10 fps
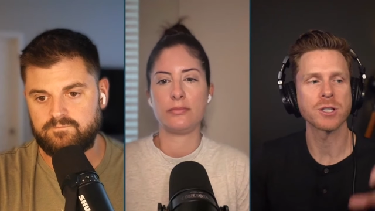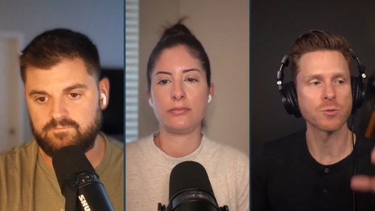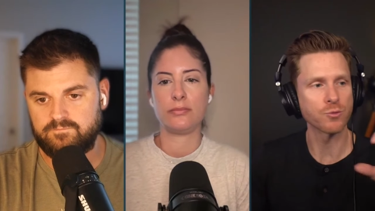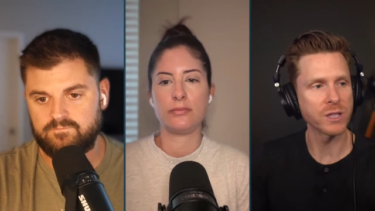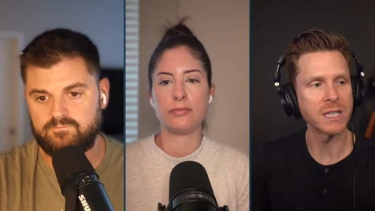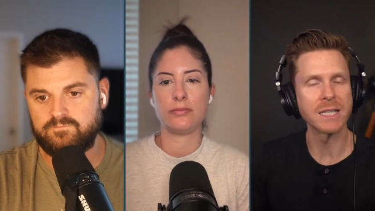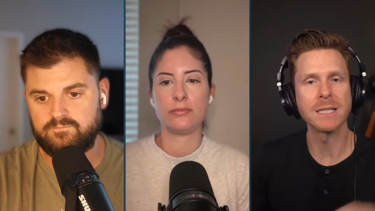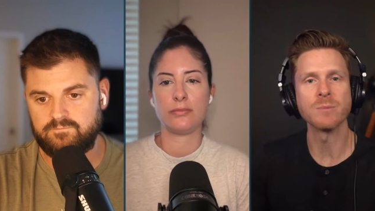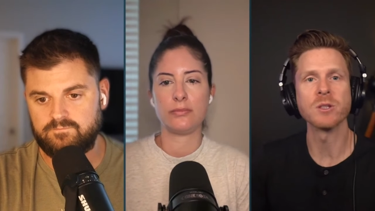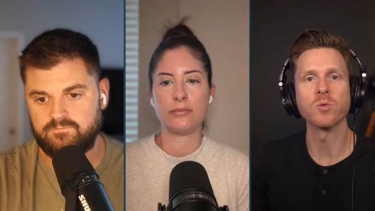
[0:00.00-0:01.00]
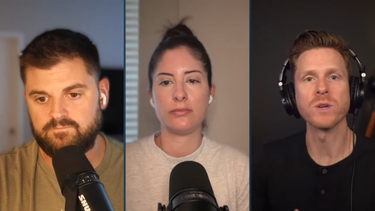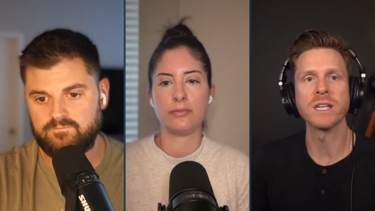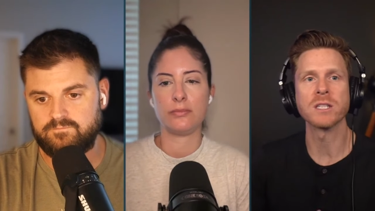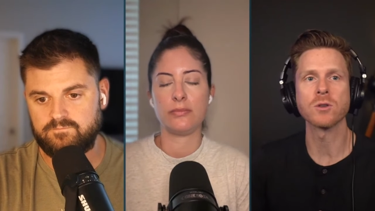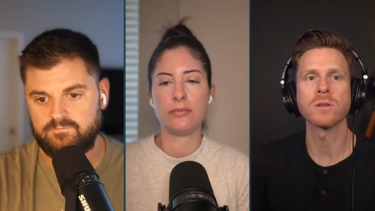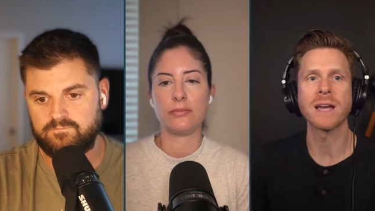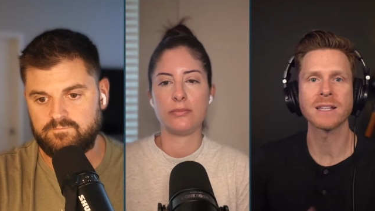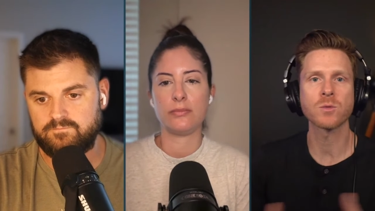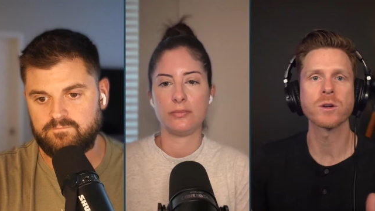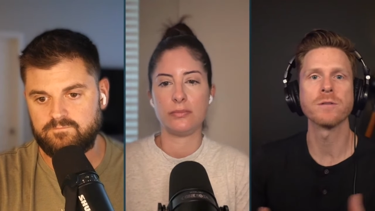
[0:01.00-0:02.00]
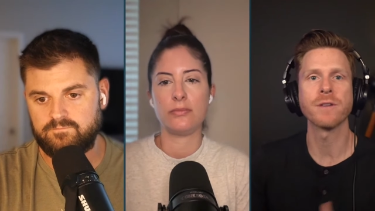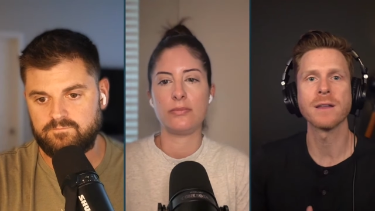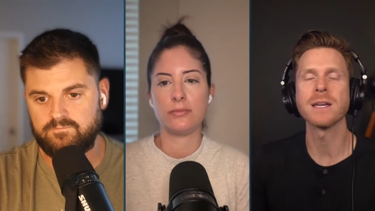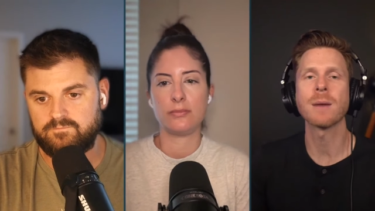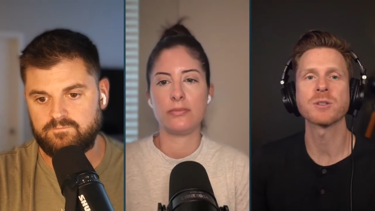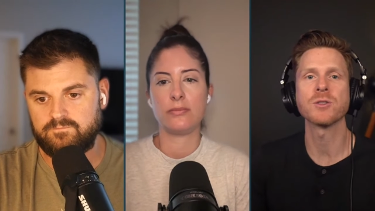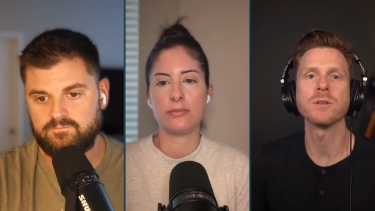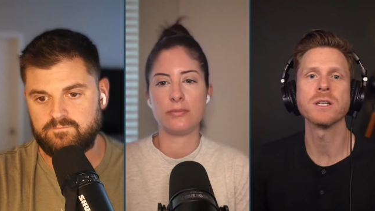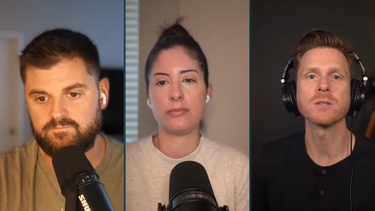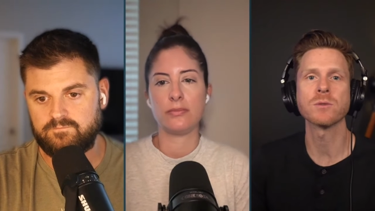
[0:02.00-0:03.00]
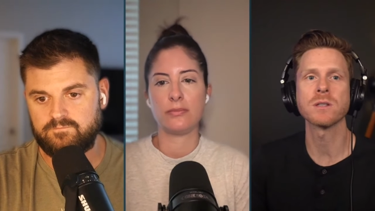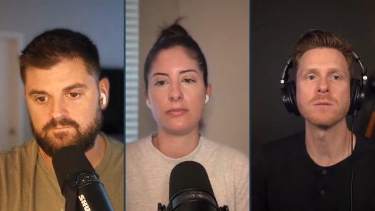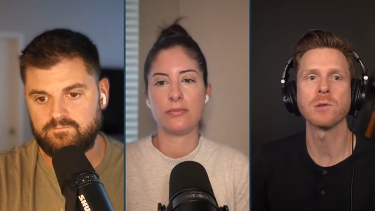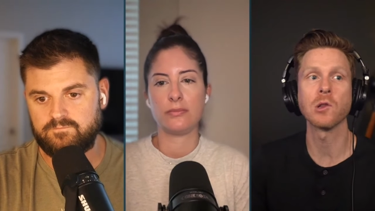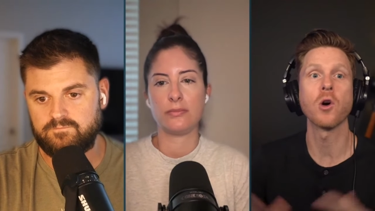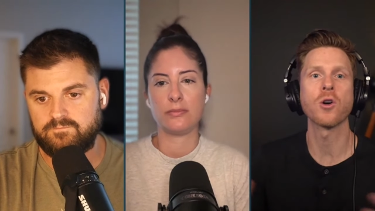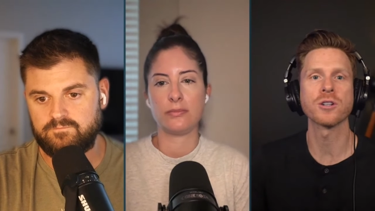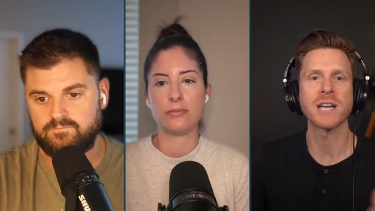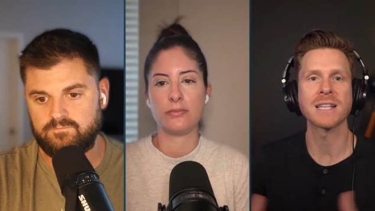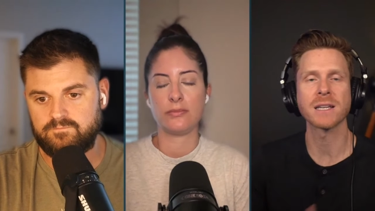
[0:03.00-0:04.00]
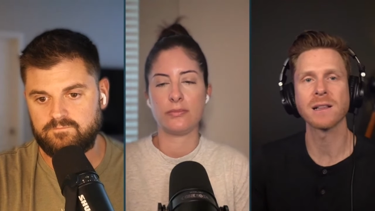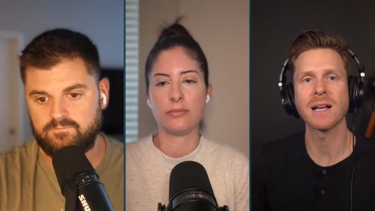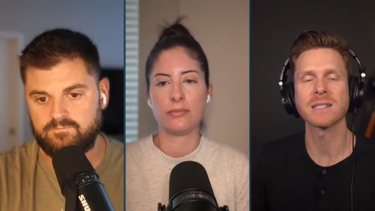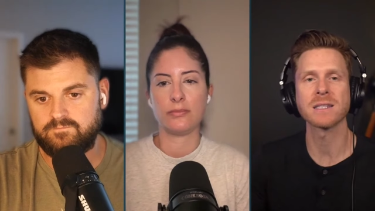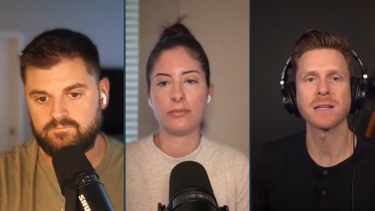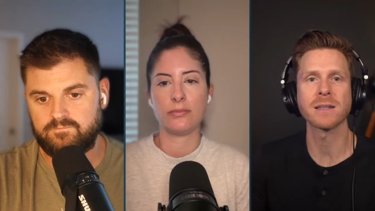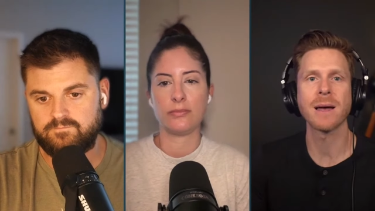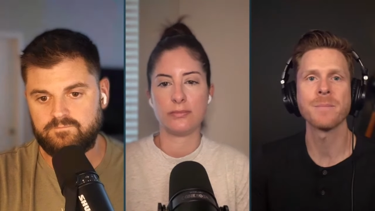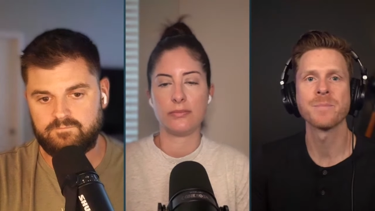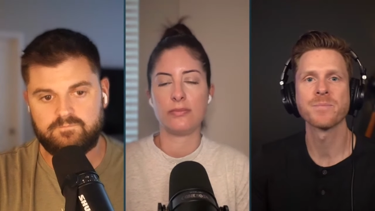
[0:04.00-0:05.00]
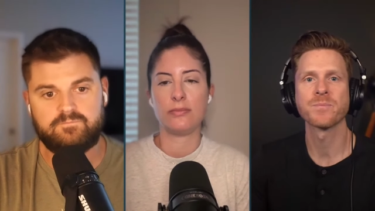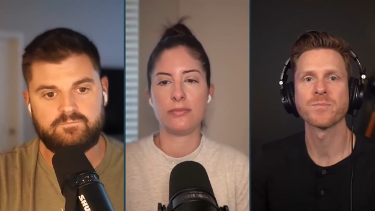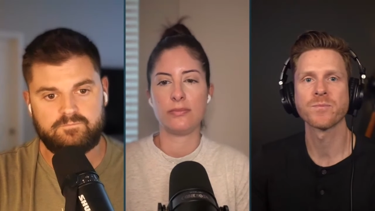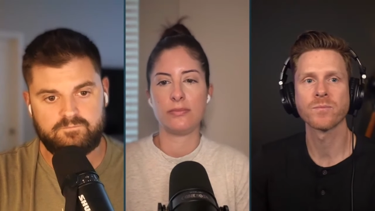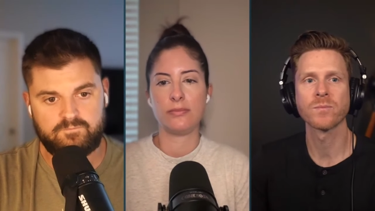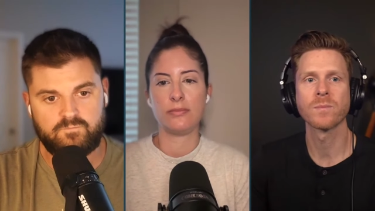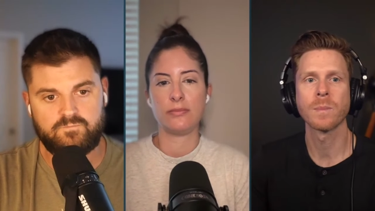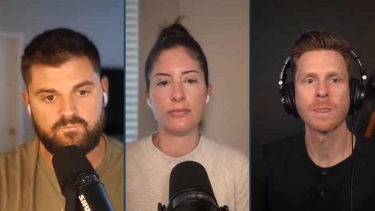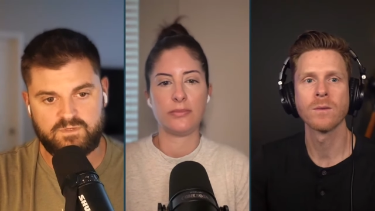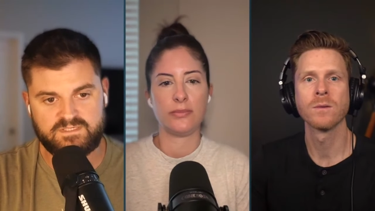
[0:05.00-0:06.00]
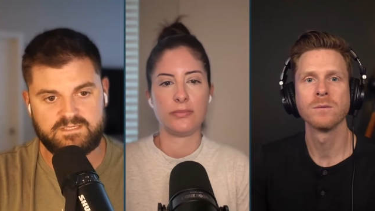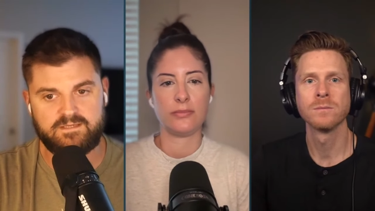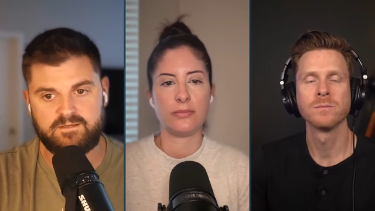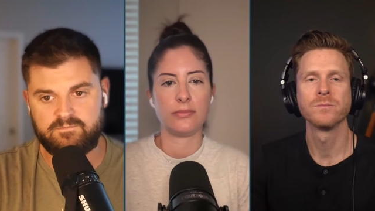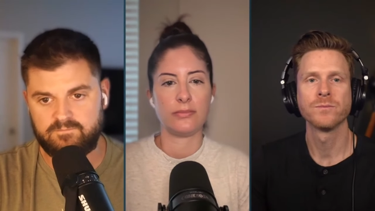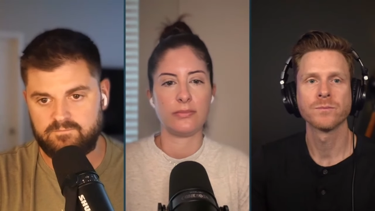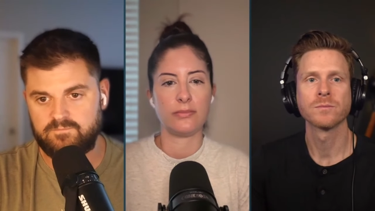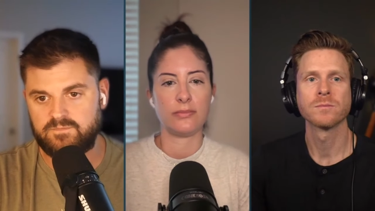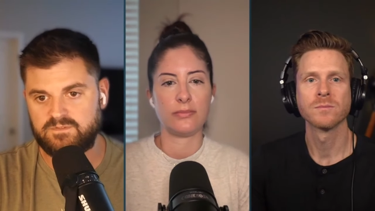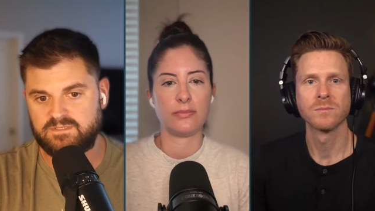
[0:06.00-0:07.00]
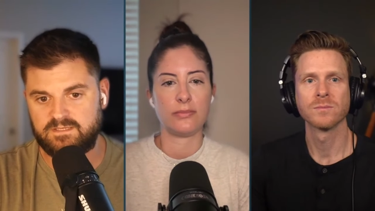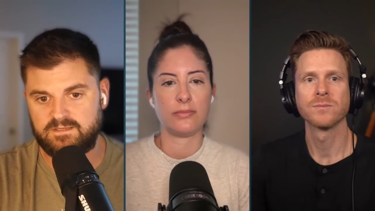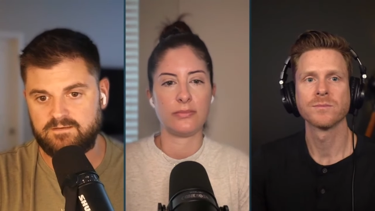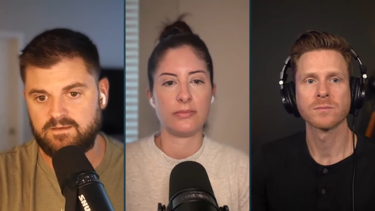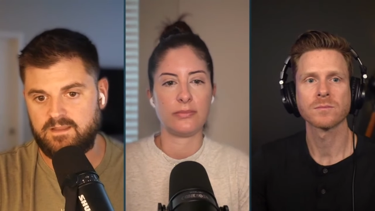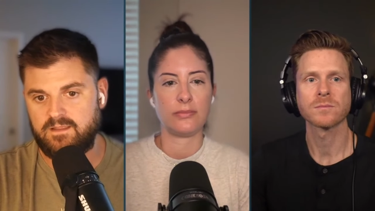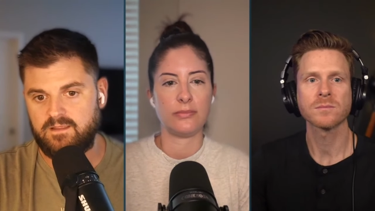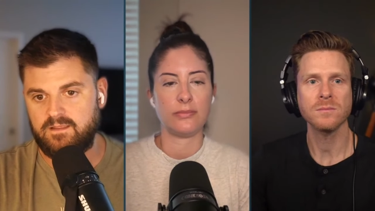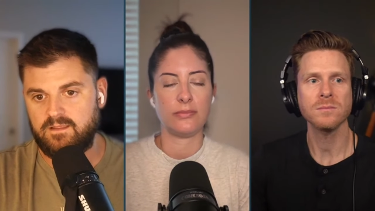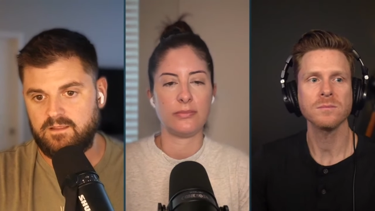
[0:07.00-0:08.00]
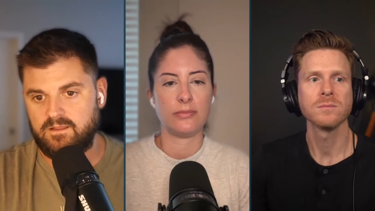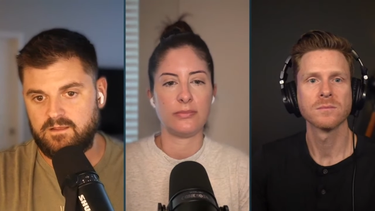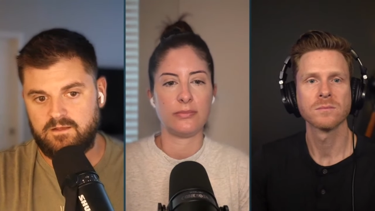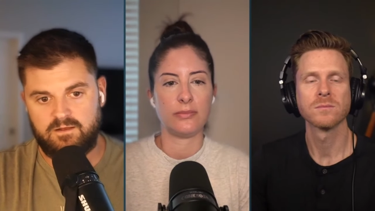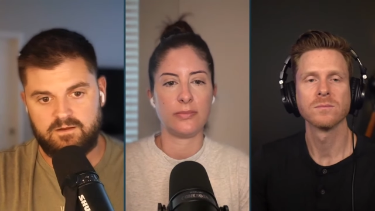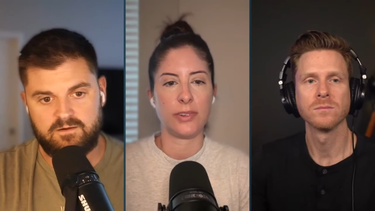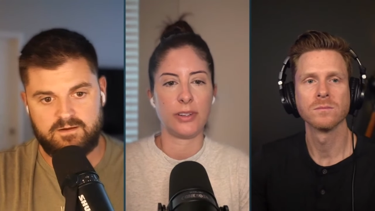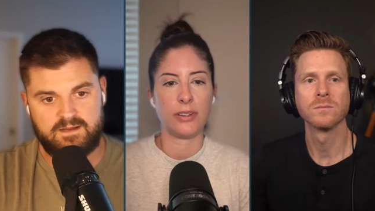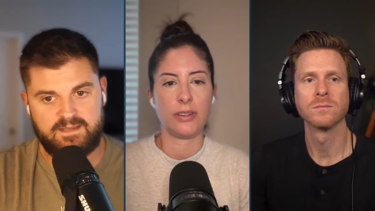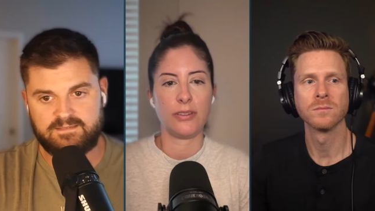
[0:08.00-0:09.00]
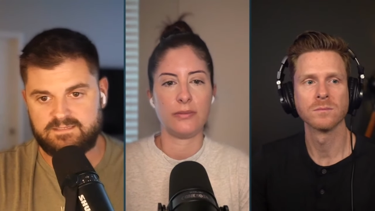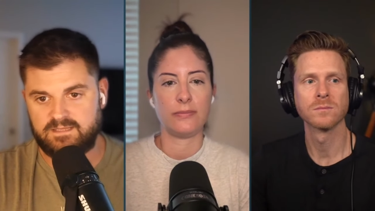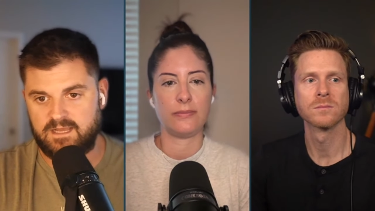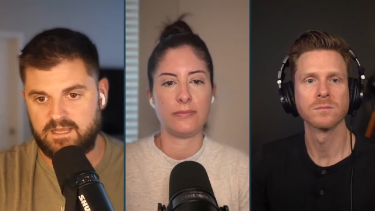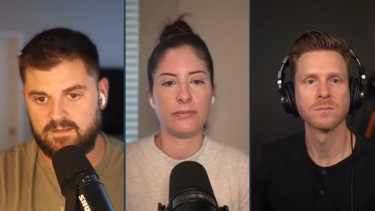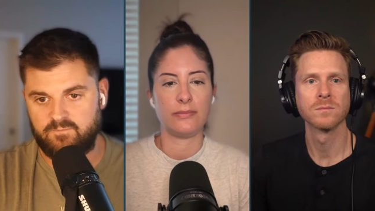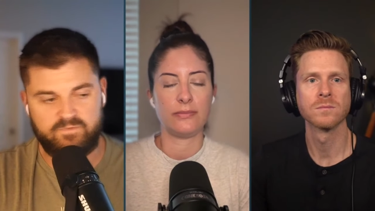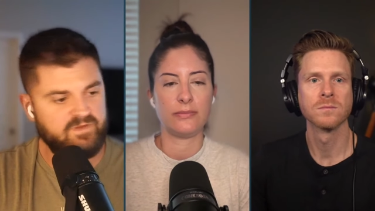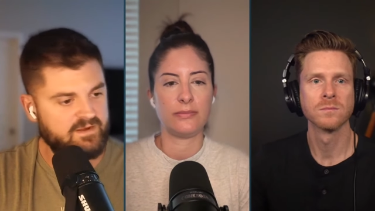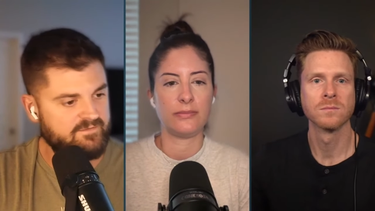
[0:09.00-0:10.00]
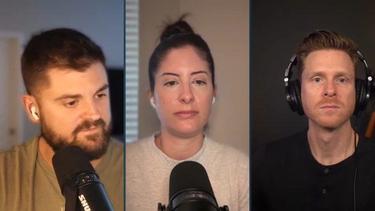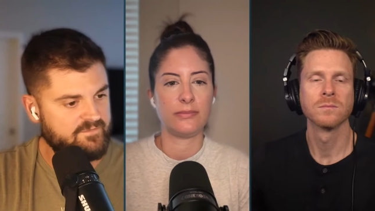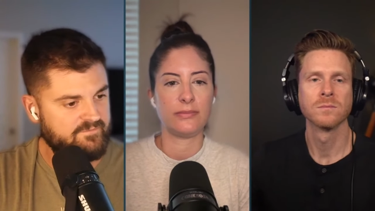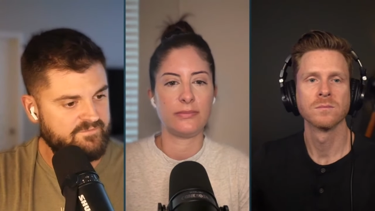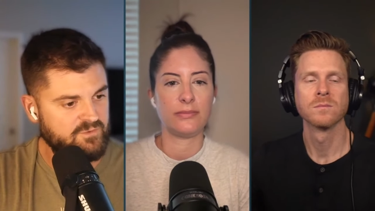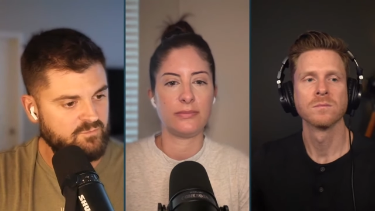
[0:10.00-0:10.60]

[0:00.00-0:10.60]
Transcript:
Speaker 1: to really get deep in the weeds. That's where you find the opportunities within large asset classes like that.
Speaker 2: Well said. Well said. All right. We've got a few